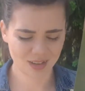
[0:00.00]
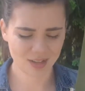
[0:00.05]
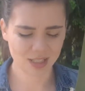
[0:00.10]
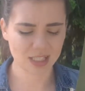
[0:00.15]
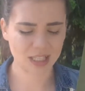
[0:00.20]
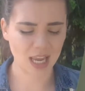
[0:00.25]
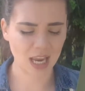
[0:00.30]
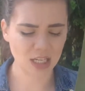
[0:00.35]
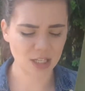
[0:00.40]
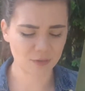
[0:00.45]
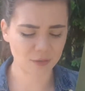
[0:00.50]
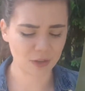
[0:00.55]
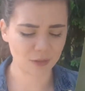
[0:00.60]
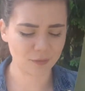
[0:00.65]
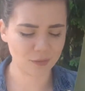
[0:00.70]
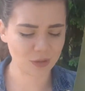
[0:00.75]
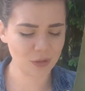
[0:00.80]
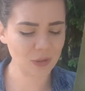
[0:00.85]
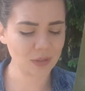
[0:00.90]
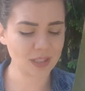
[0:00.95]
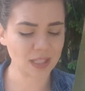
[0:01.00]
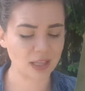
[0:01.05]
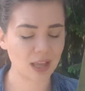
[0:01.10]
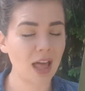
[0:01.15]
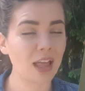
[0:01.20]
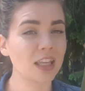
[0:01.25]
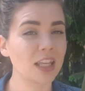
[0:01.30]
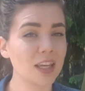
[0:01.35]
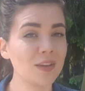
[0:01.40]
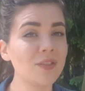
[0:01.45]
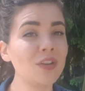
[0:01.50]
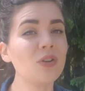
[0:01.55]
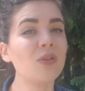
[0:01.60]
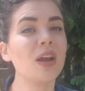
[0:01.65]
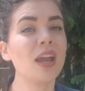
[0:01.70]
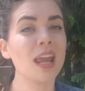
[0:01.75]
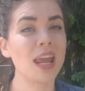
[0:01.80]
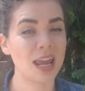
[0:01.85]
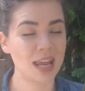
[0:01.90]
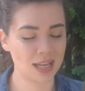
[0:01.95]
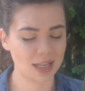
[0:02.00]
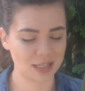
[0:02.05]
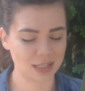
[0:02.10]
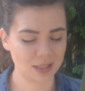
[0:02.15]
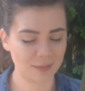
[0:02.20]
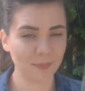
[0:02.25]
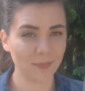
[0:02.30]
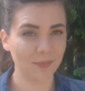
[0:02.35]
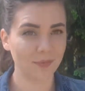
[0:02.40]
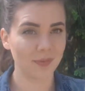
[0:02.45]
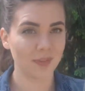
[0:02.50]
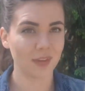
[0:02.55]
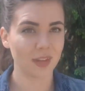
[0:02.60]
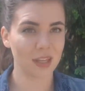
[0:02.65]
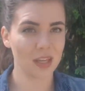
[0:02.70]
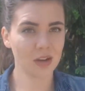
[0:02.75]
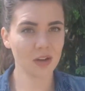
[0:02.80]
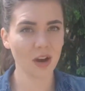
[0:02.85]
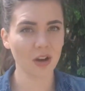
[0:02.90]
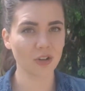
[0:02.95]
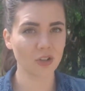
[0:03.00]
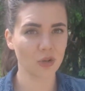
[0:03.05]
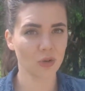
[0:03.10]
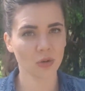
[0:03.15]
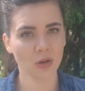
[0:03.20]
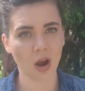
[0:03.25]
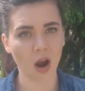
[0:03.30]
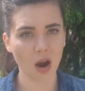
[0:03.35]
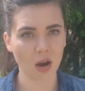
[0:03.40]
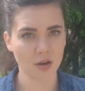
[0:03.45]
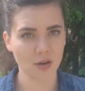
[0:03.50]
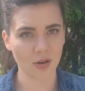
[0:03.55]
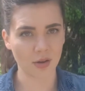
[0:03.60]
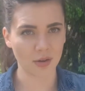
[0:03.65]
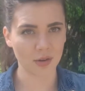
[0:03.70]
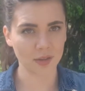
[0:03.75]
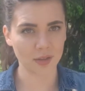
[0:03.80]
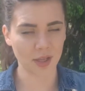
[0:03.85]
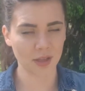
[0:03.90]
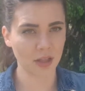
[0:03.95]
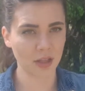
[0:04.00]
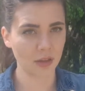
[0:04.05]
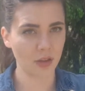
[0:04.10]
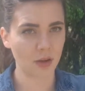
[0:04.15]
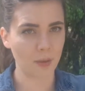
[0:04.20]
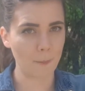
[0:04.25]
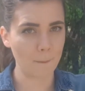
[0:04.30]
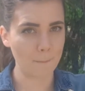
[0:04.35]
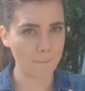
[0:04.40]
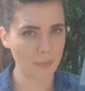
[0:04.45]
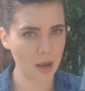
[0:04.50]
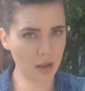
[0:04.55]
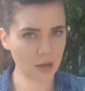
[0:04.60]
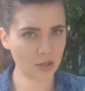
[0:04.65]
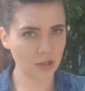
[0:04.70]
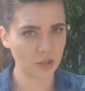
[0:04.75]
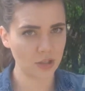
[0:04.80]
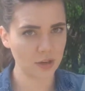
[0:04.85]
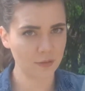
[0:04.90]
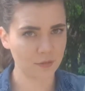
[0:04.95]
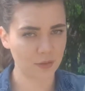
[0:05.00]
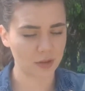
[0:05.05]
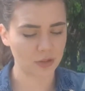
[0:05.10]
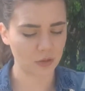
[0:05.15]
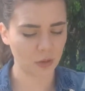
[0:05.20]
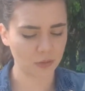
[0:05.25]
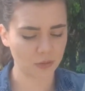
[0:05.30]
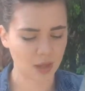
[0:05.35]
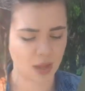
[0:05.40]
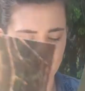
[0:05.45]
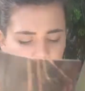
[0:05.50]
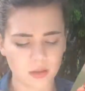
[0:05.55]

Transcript: It's kind of confusing. I'll give you a hint. Here are 2 cardinals and they look much different, don't they?